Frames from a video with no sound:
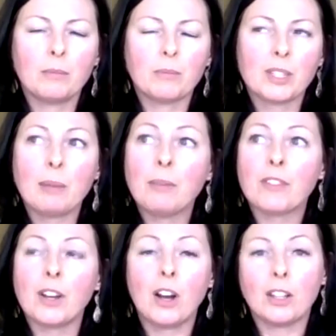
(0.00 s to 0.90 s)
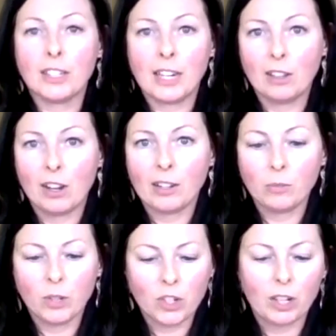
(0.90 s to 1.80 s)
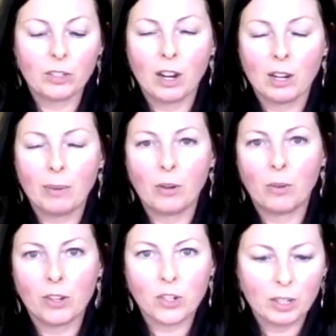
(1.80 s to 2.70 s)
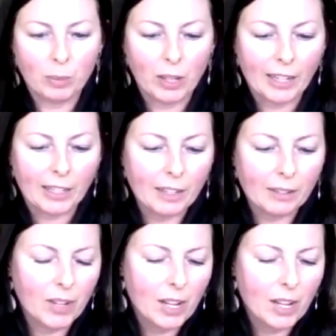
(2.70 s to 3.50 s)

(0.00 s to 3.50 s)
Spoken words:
some of the holiday line, which I'll talk about while she's applying it.